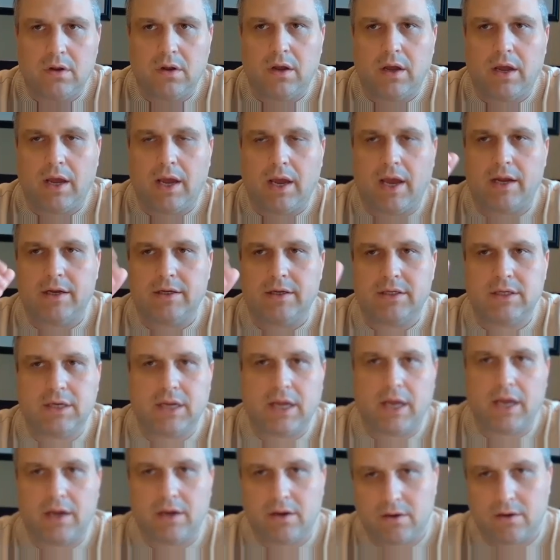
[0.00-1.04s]
And
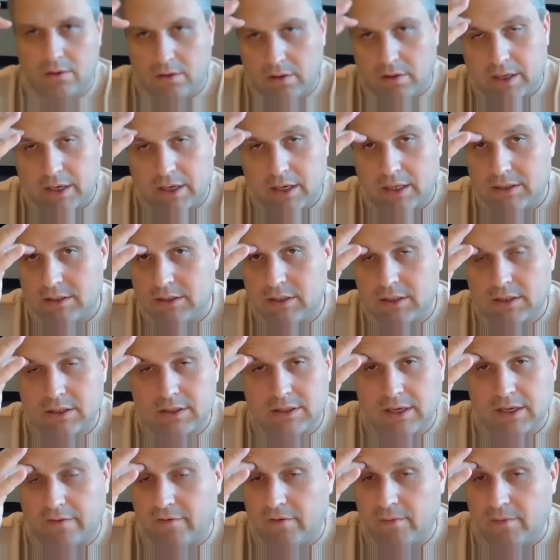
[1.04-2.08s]
today you're looking at
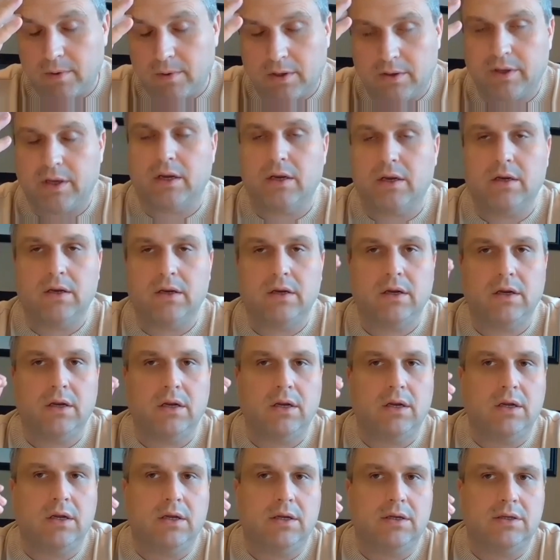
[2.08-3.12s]
$6-7 million.
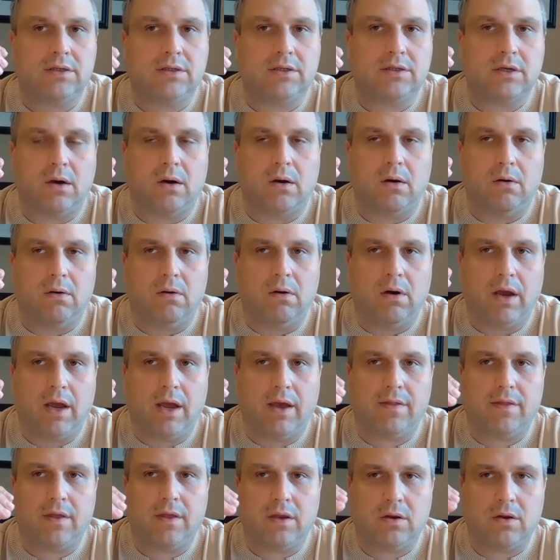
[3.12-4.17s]
So,
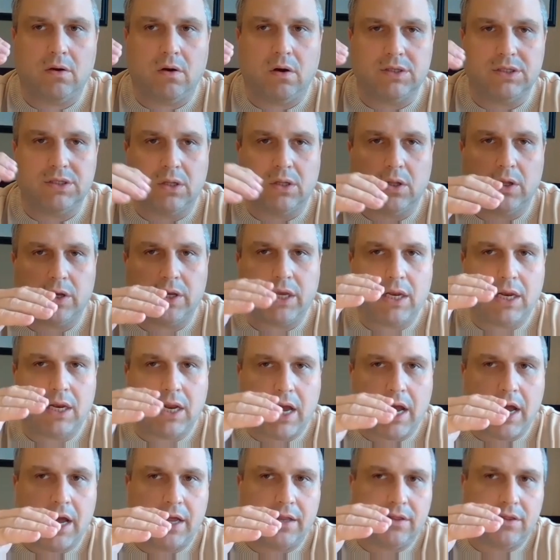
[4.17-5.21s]
and then you're also looking
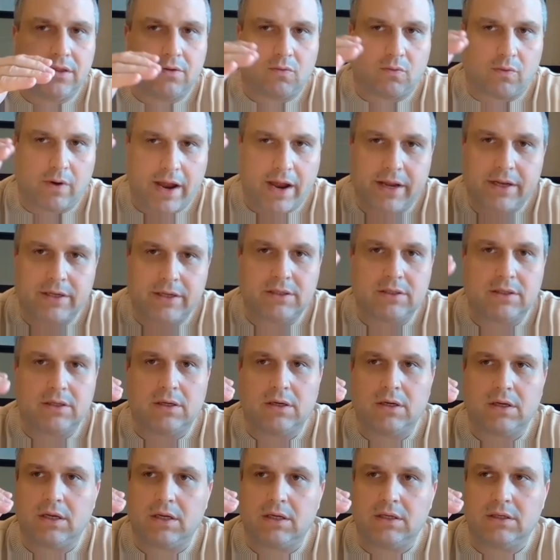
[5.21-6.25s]
at the rent
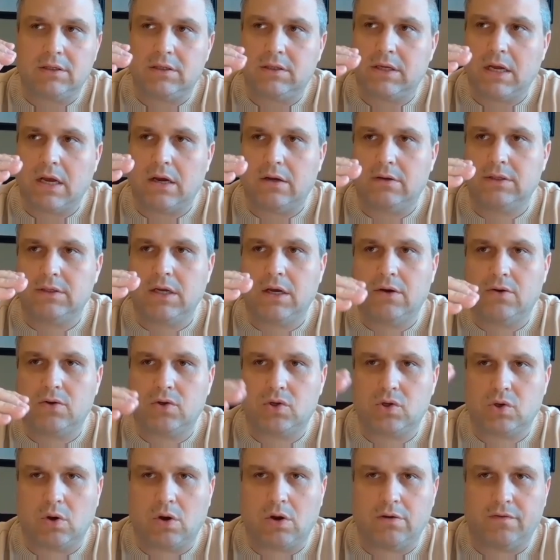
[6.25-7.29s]
in downtown
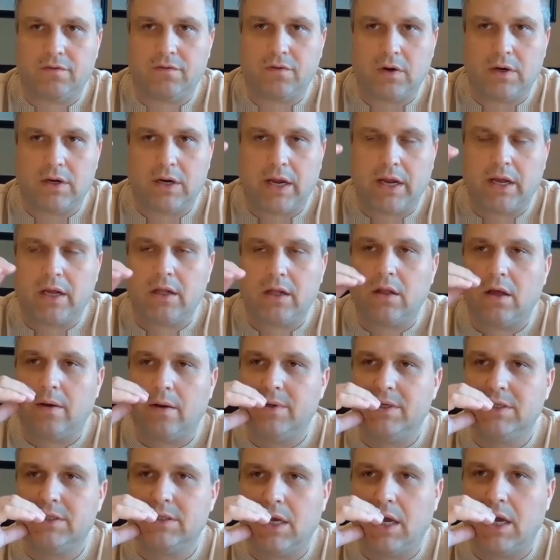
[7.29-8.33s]
Toronto for a nightclub.
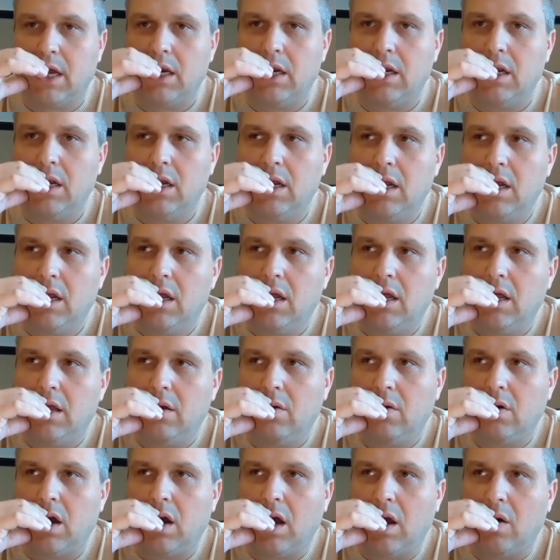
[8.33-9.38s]
He said
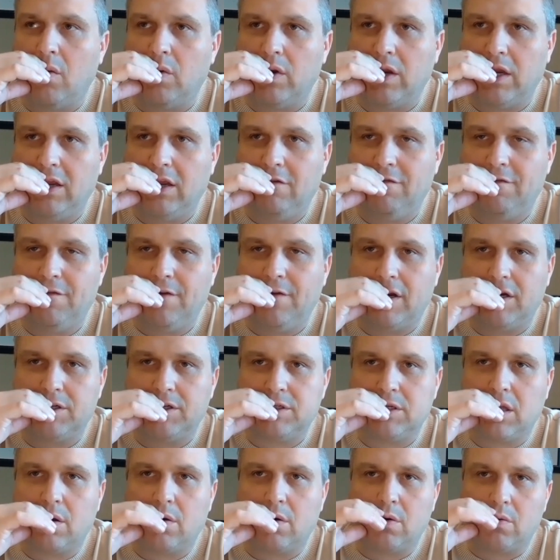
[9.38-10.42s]
when he
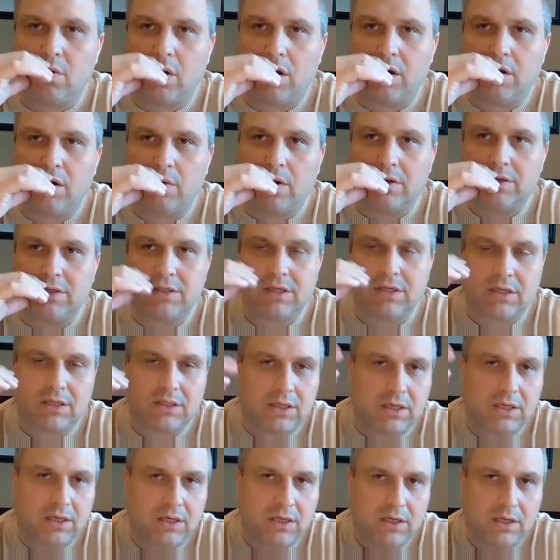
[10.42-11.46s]
finished, they were running around
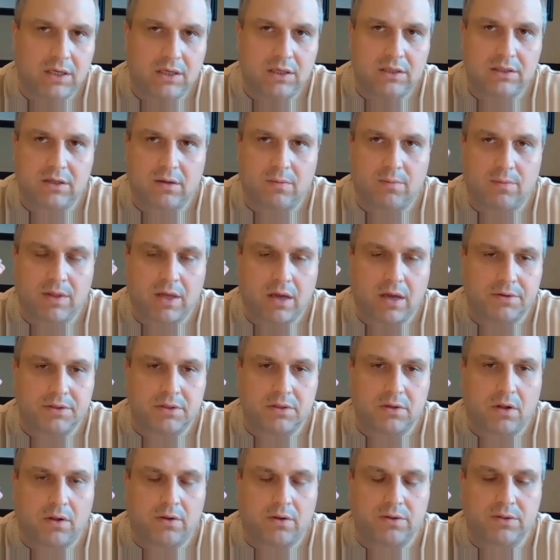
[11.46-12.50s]
$60-some
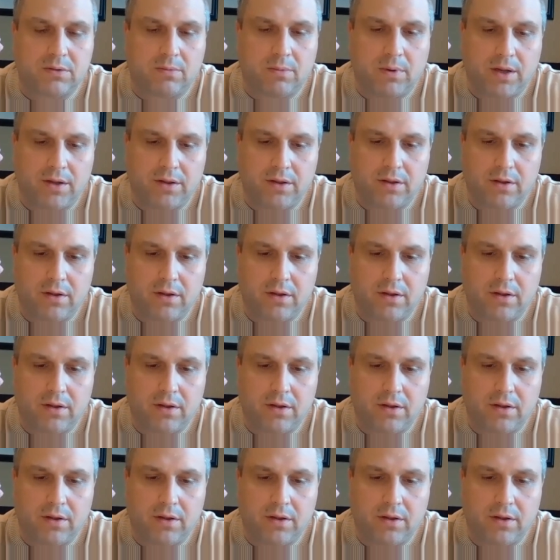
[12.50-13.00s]
thousand a month.